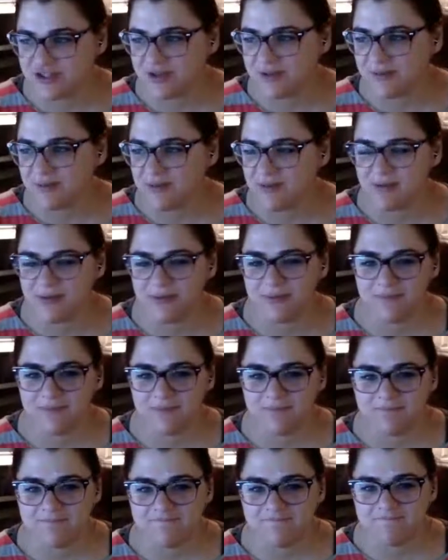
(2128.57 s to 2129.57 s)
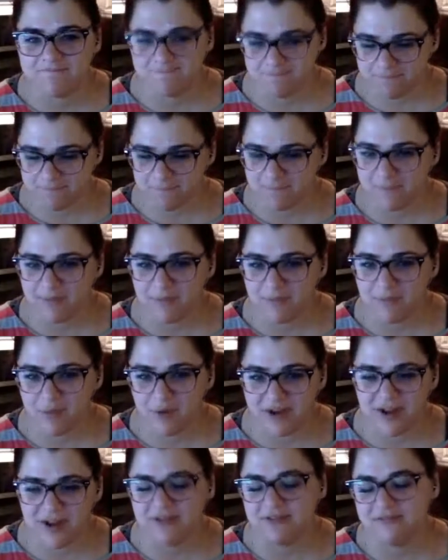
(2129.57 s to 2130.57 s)
I will
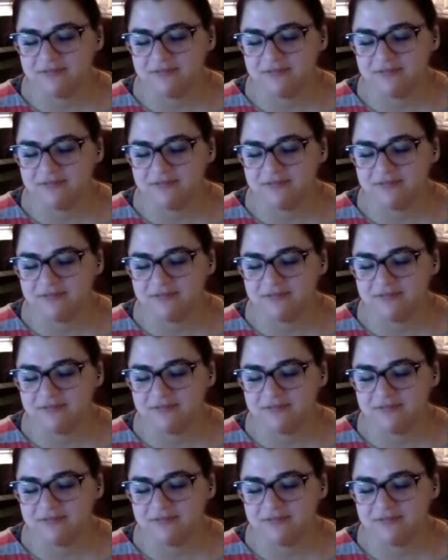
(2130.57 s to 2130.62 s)
point out.